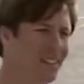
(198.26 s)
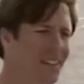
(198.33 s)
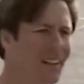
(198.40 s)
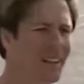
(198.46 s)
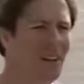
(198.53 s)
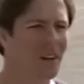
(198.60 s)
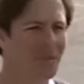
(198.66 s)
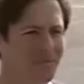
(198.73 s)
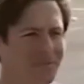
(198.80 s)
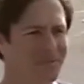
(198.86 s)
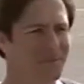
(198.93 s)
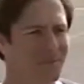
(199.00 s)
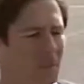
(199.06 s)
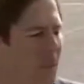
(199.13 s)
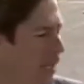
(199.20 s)
You know,
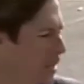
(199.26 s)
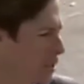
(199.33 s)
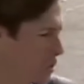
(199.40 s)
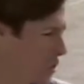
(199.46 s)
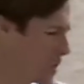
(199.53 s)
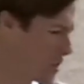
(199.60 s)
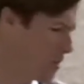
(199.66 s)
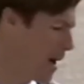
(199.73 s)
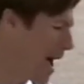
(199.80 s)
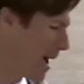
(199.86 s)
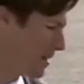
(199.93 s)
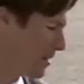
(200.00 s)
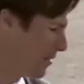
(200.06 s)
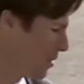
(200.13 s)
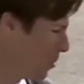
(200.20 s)
we can switch
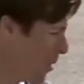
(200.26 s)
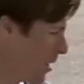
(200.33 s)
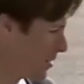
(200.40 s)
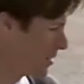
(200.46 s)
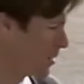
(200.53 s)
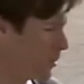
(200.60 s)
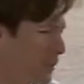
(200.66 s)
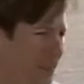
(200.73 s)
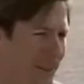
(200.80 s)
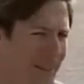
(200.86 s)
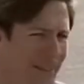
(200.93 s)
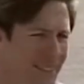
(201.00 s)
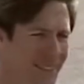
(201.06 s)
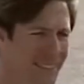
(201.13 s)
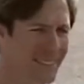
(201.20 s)
bags if you want to.
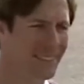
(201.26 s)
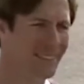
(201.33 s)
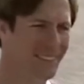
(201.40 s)
Oh, no.